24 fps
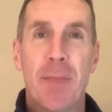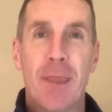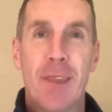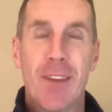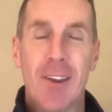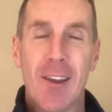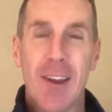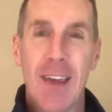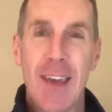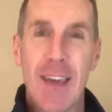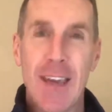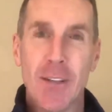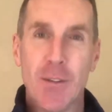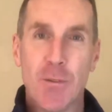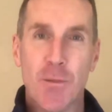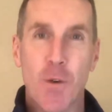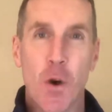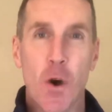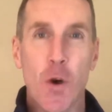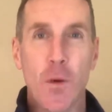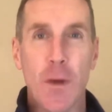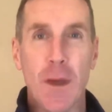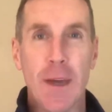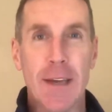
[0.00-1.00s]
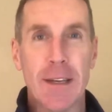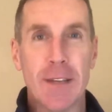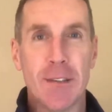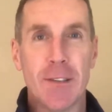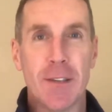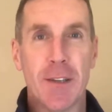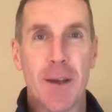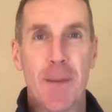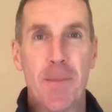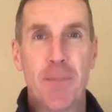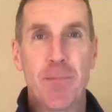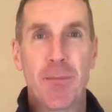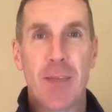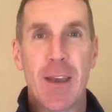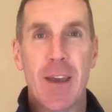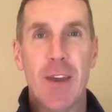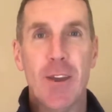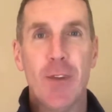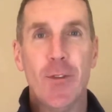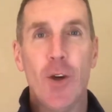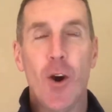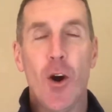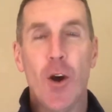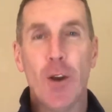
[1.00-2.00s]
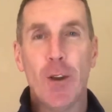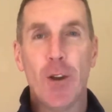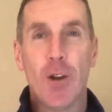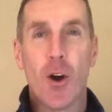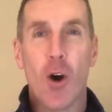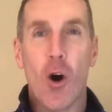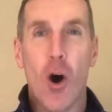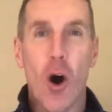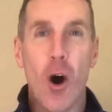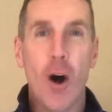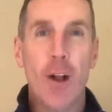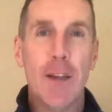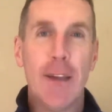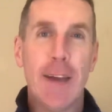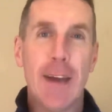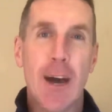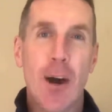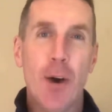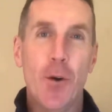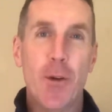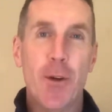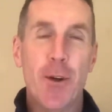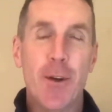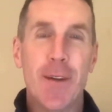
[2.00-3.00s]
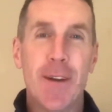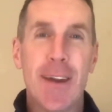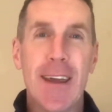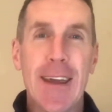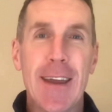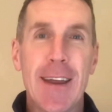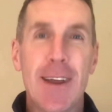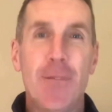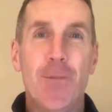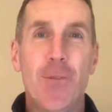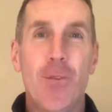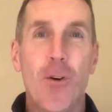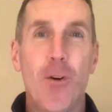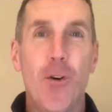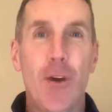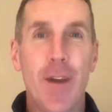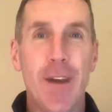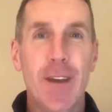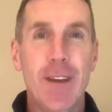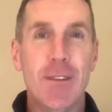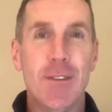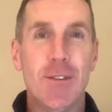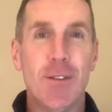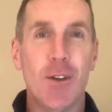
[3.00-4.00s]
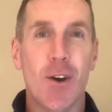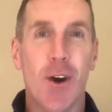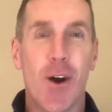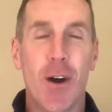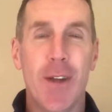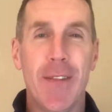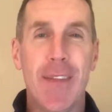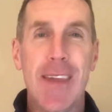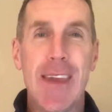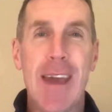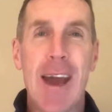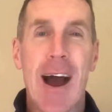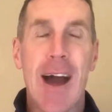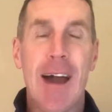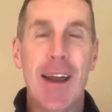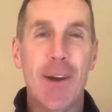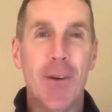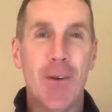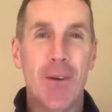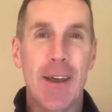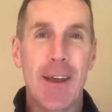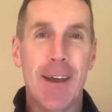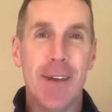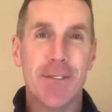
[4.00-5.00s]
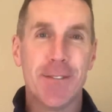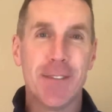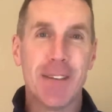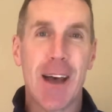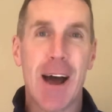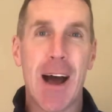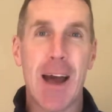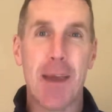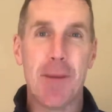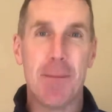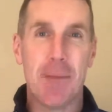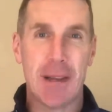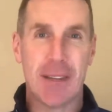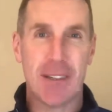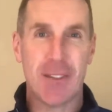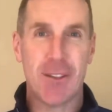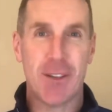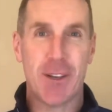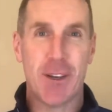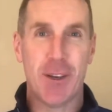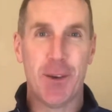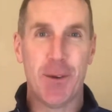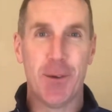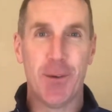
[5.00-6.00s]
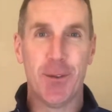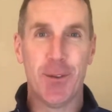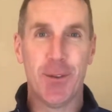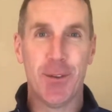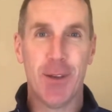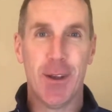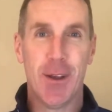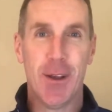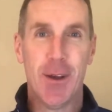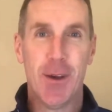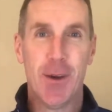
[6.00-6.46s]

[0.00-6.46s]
Today's focus is on calling out your negative voice on the "I don't have time" excuse.